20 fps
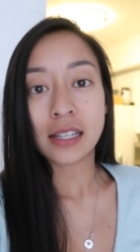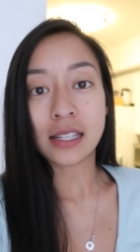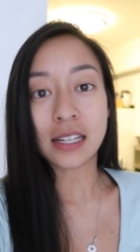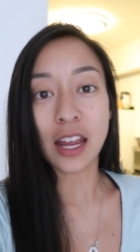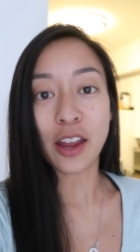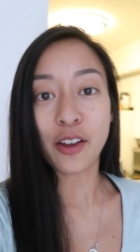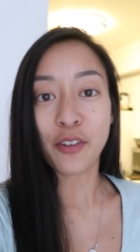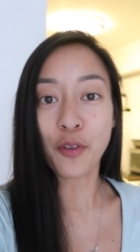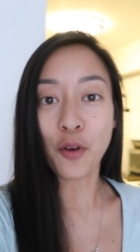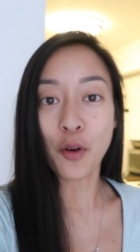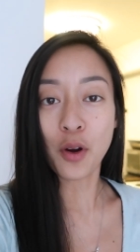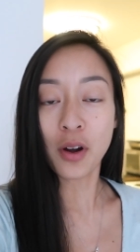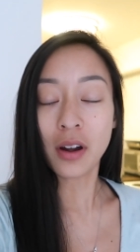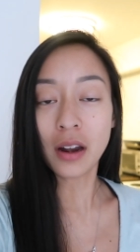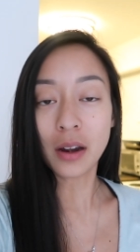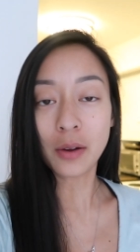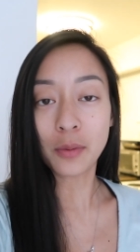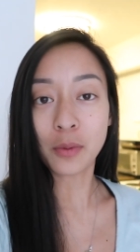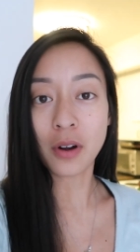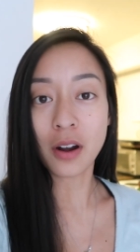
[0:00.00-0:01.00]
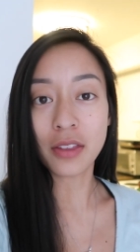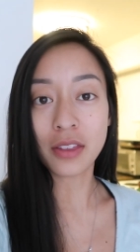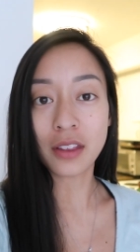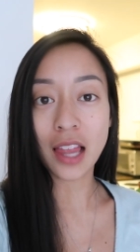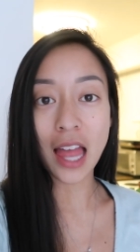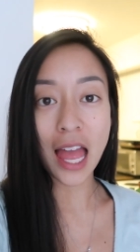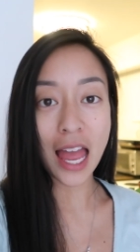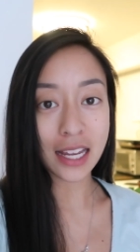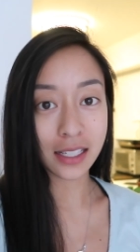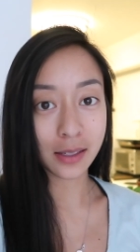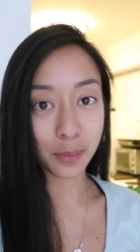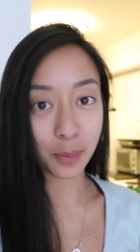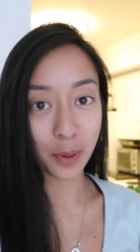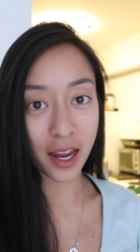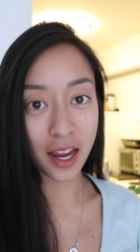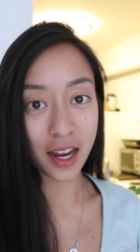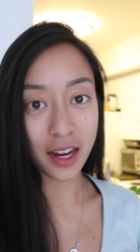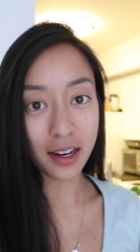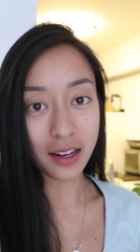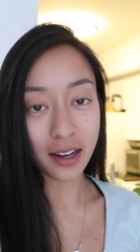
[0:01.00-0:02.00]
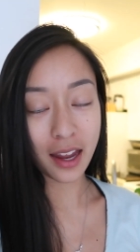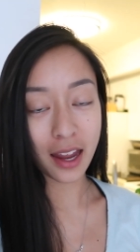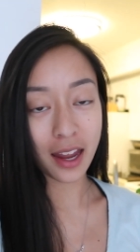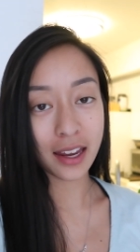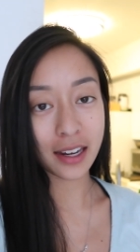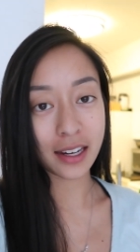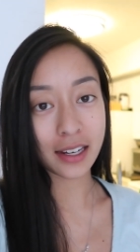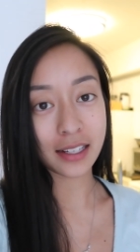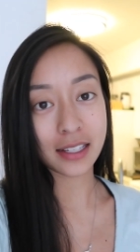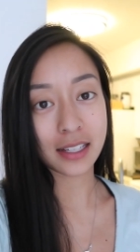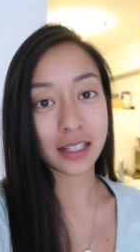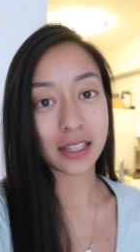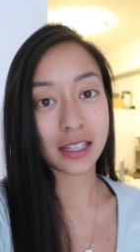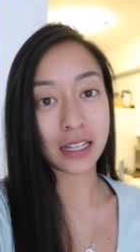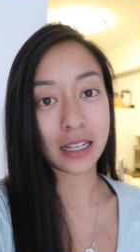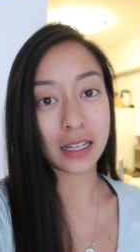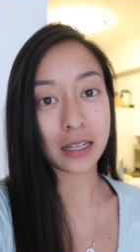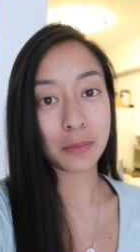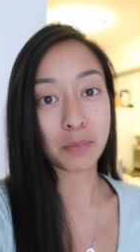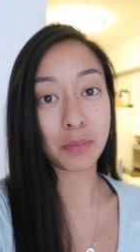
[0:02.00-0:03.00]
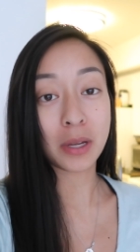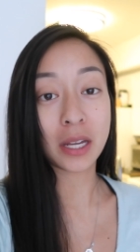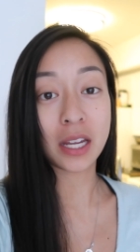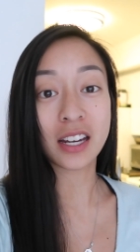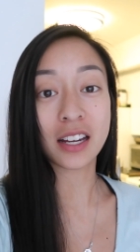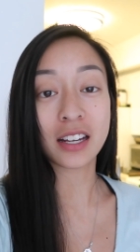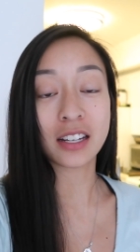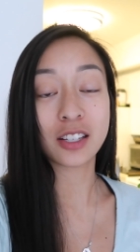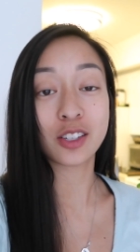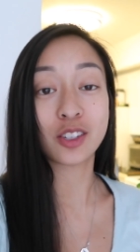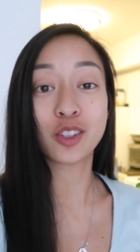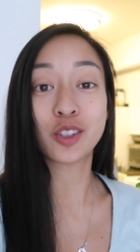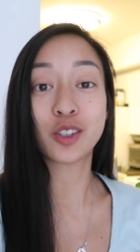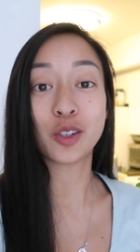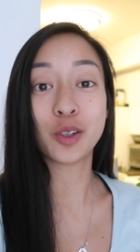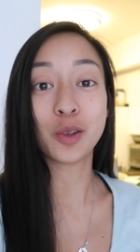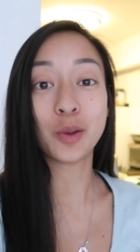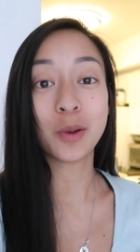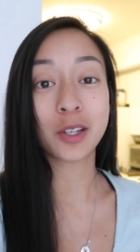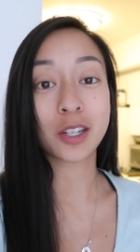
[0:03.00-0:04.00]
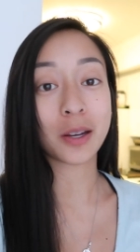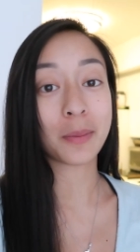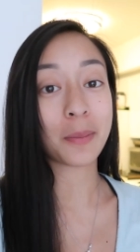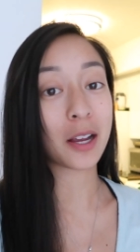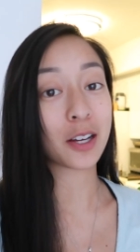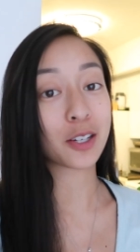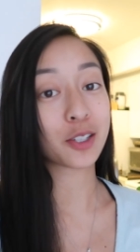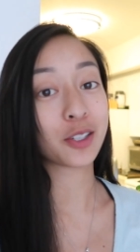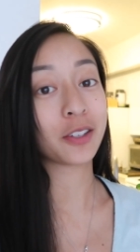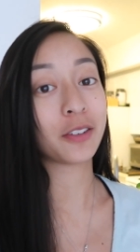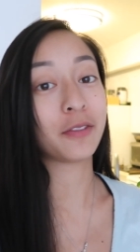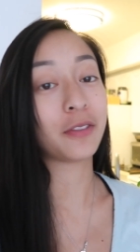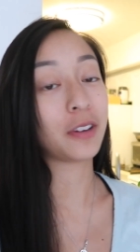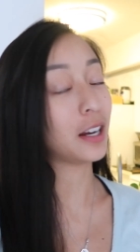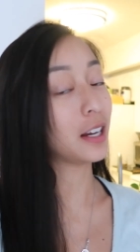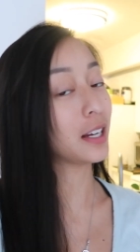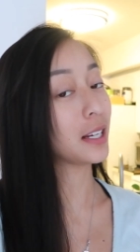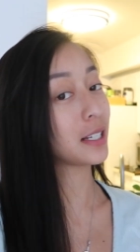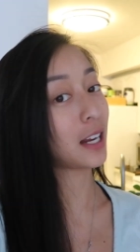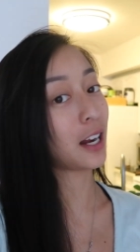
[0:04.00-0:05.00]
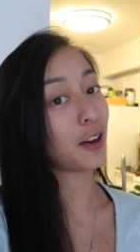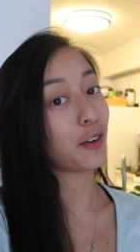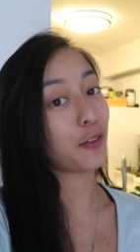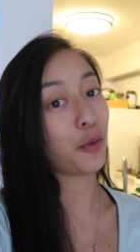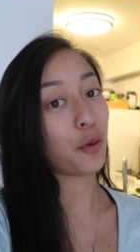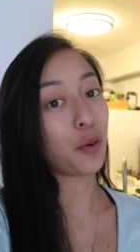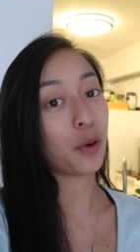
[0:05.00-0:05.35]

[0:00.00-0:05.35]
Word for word: day four and we're on the last bag and it's the peanut stew, which I'm actually very excited